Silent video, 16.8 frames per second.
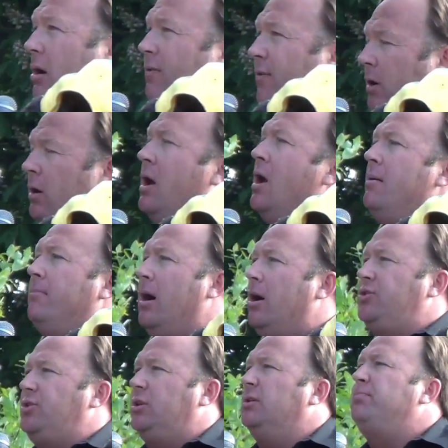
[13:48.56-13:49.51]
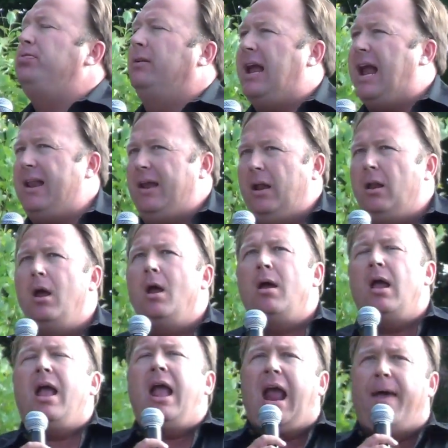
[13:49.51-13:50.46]
over most of the planet.
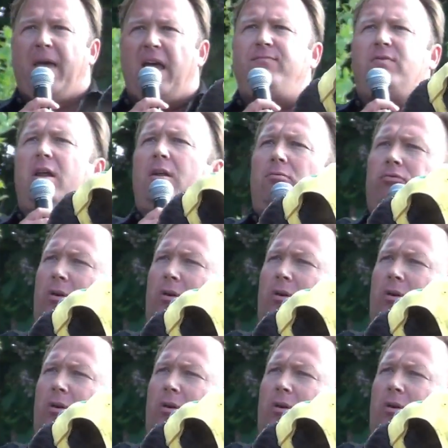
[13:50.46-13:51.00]
And they did